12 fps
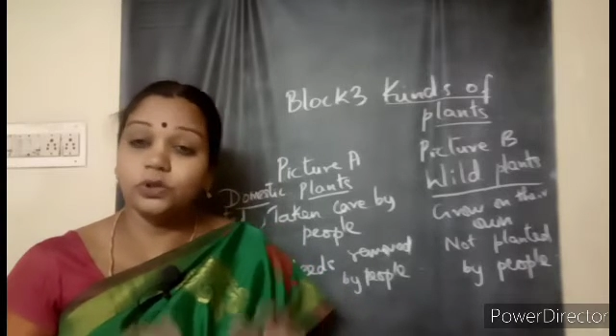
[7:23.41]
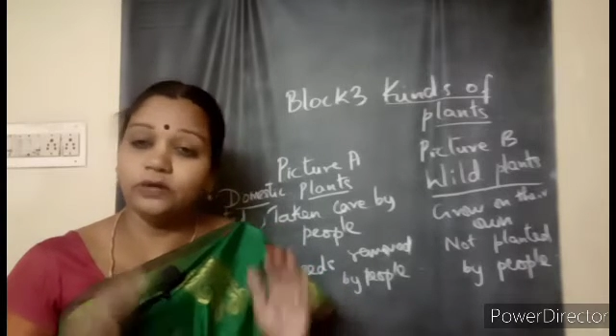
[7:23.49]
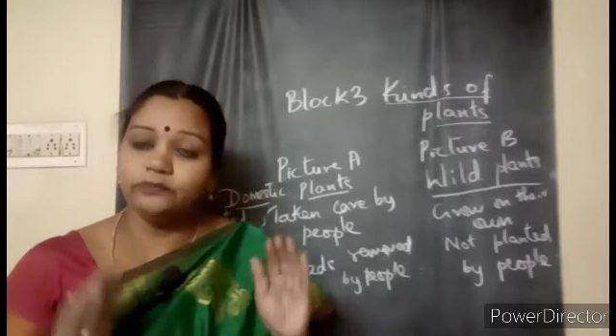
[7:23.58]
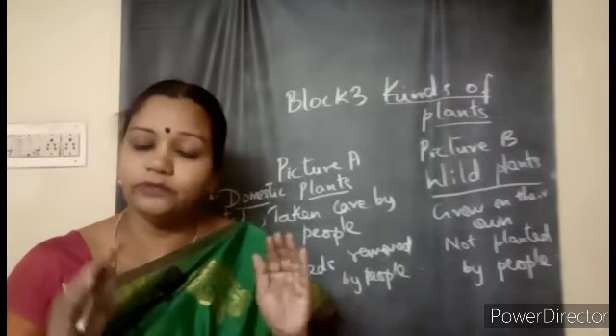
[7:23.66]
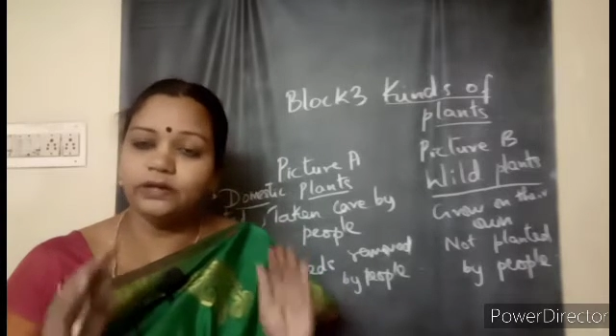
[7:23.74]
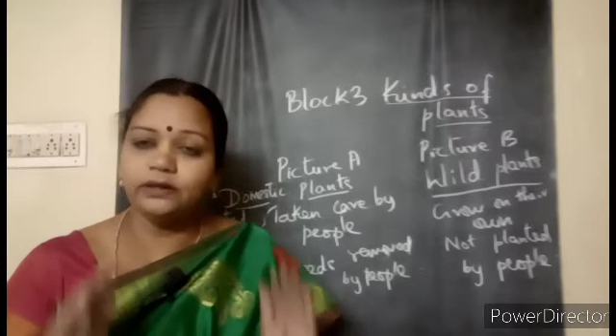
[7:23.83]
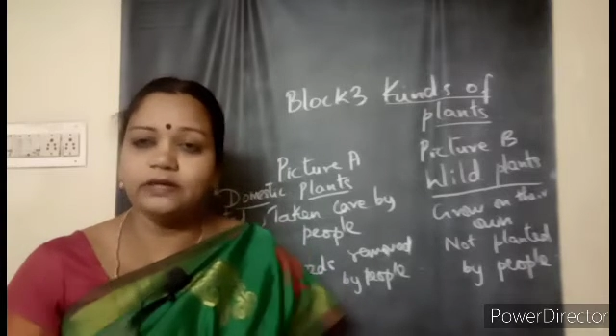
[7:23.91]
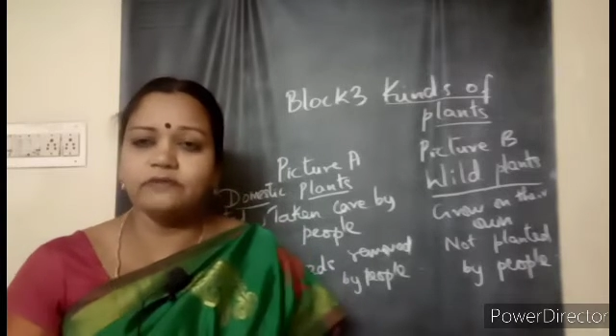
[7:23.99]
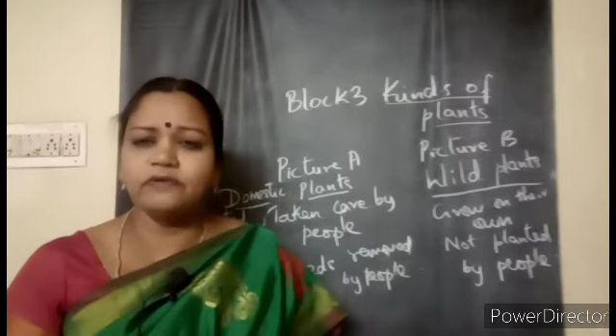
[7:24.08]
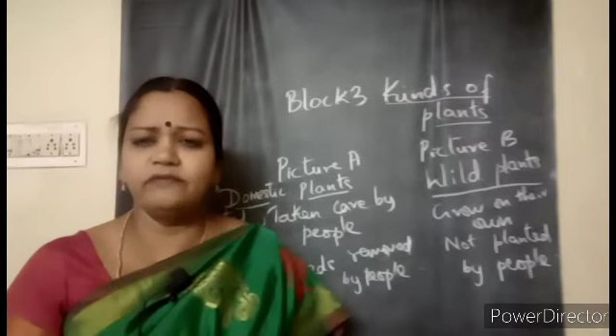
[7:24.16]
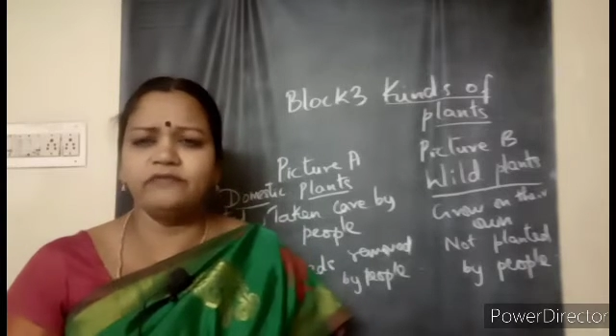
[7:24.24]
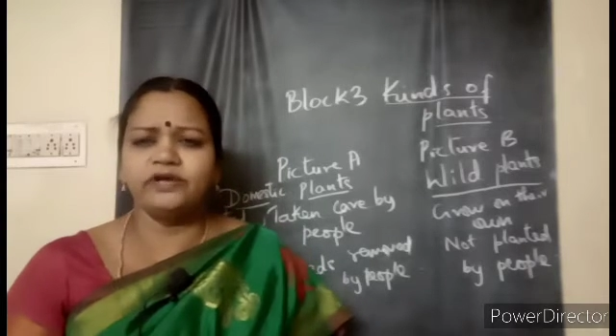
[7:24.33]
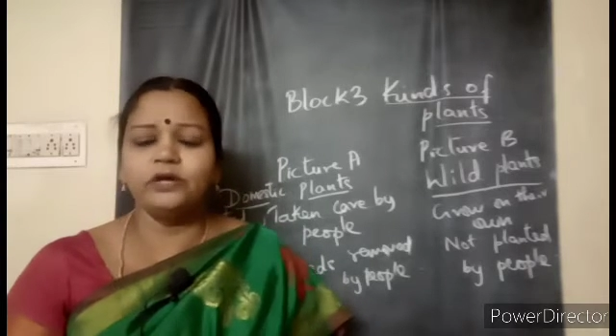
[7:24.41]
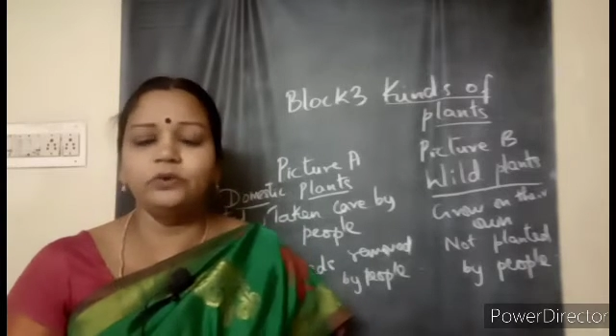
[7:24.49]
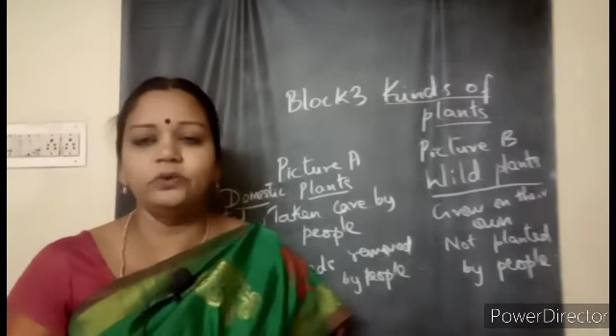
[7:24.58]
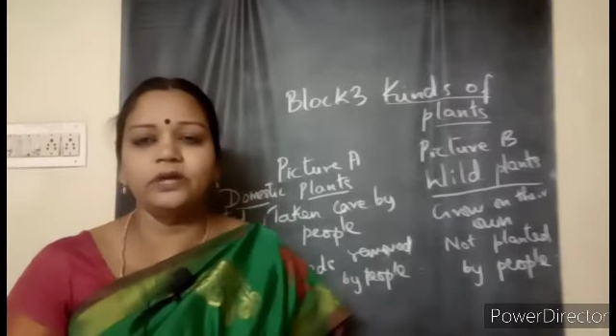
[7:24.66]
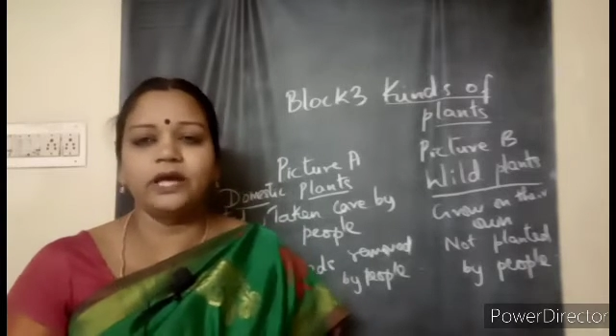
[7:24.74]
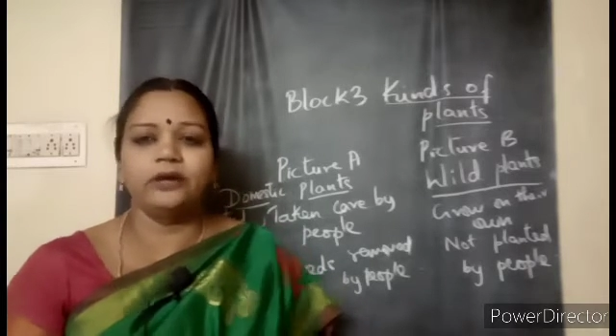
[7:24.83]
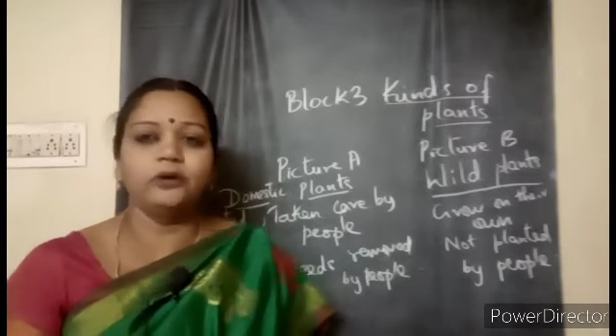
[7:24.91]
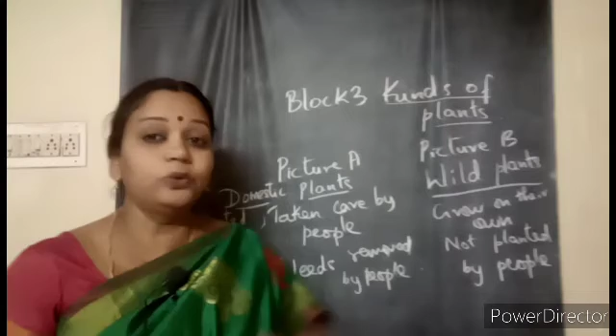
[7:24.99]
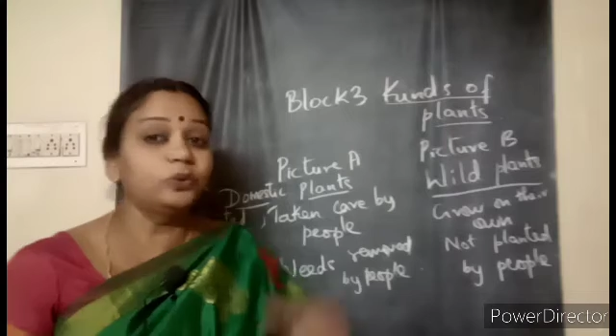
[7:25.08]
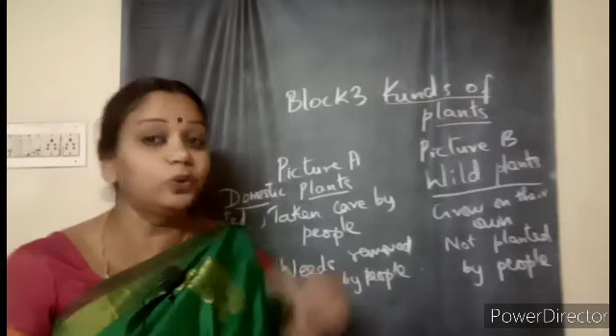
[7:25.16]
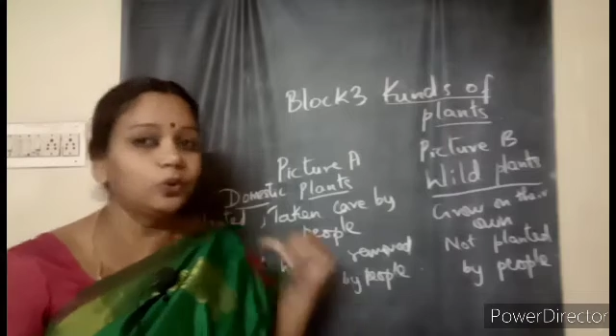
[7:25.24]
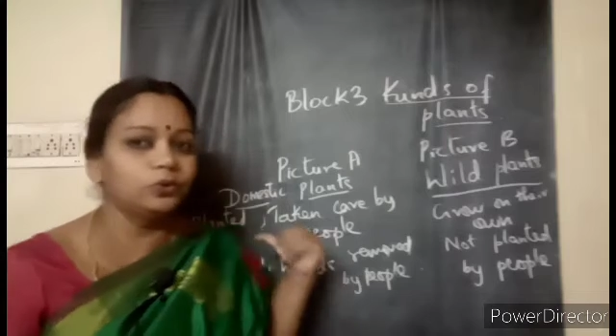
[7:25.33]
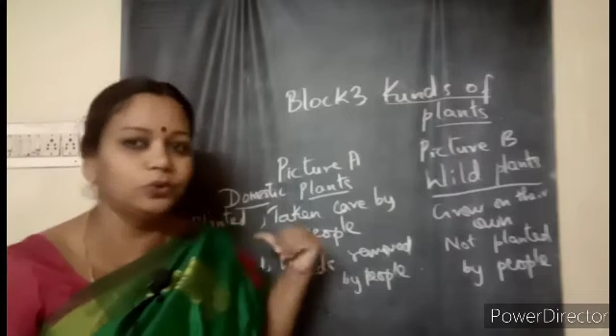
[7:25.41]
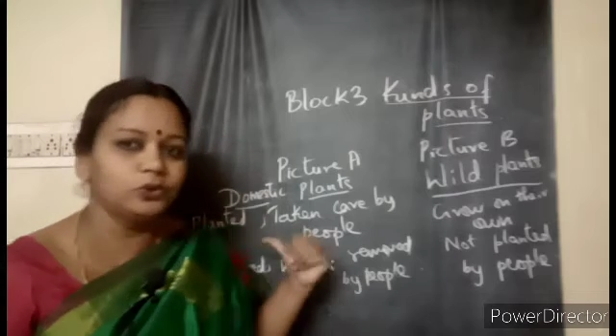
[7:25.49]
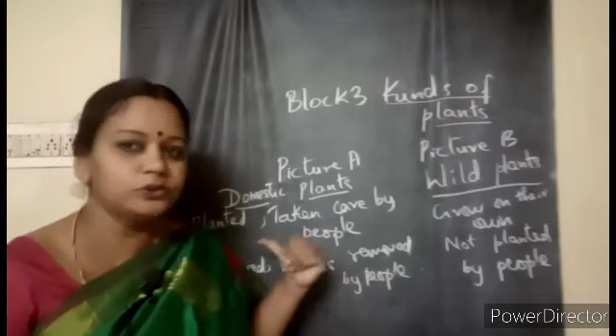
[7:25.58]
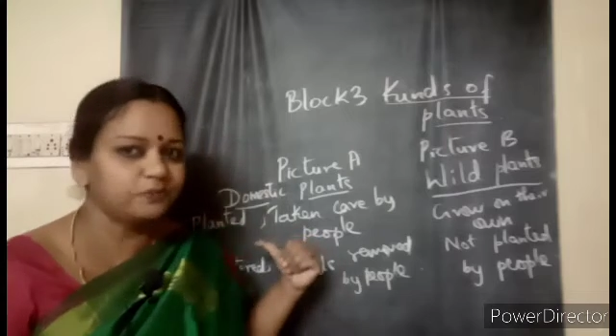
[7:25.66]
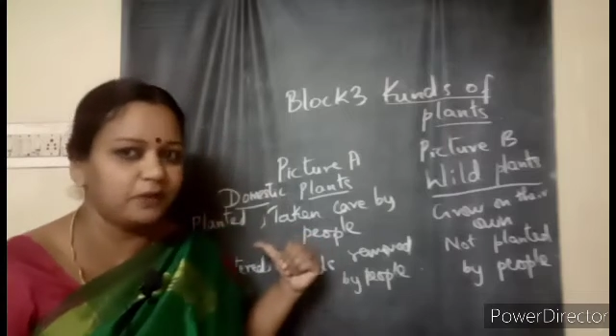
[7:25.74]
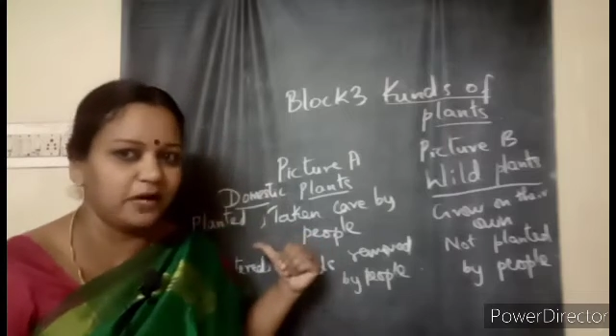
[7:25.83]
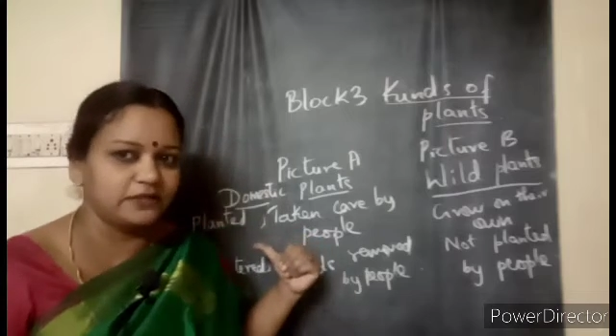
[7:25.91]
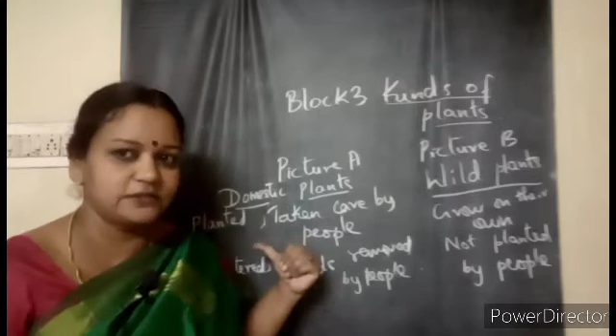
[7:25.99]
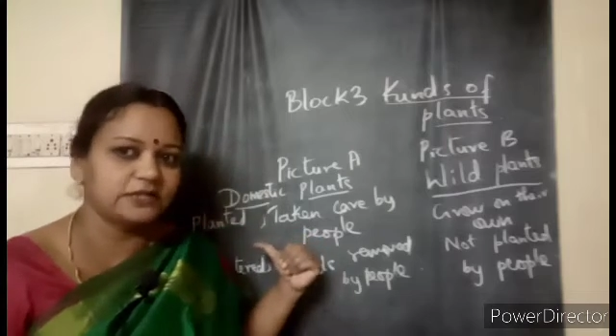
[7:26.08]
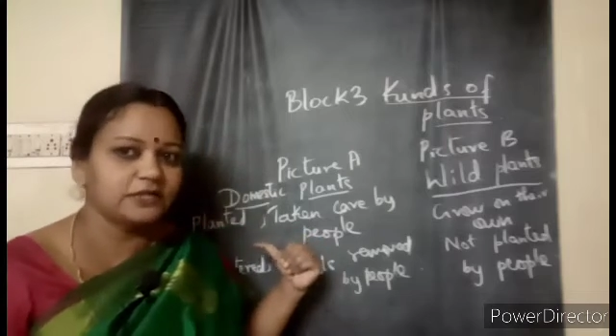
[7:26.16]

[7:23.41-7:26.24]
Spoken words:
and we'll give a very good care to grow those plants.